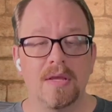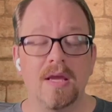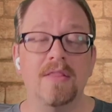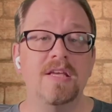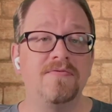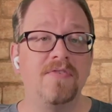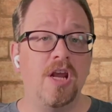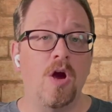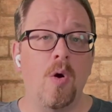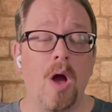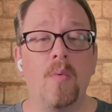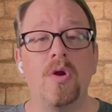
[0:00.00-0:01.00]
In this video,
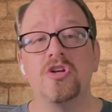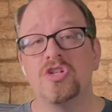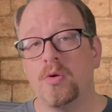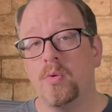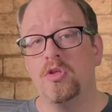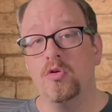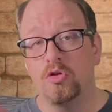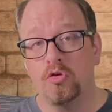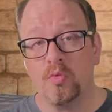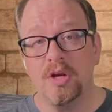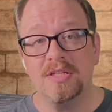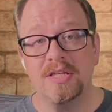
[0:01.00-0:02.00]
I want to share with you
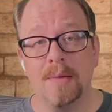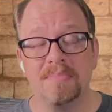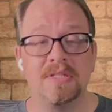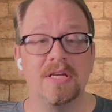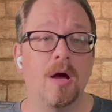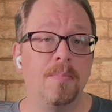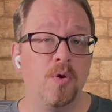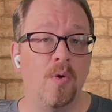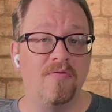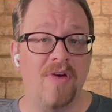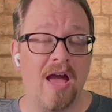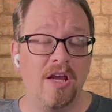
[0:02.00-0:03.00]
three tips to help you
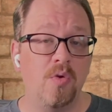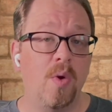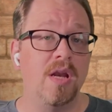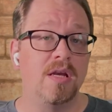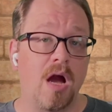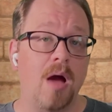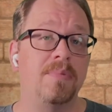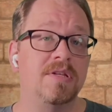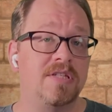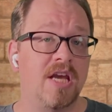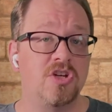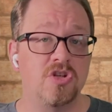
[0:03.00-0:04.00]
evaluate
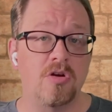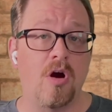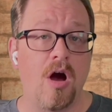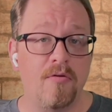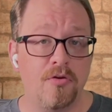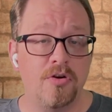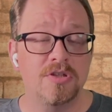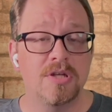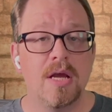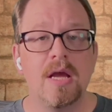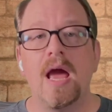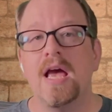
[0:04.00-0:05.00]
compensation offers,
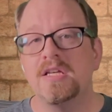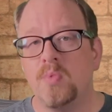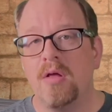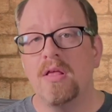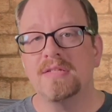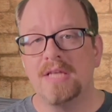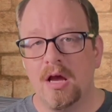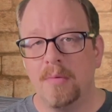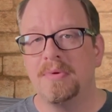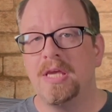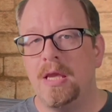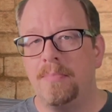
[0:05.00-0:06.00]
as well as help
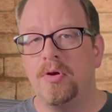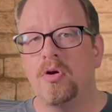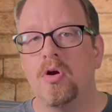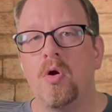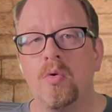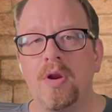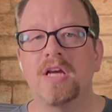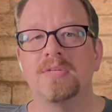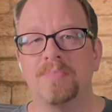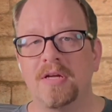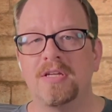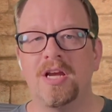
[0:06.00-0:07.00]
keep your own
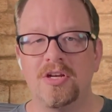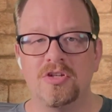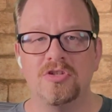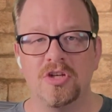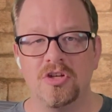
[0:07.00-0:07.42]
expectations in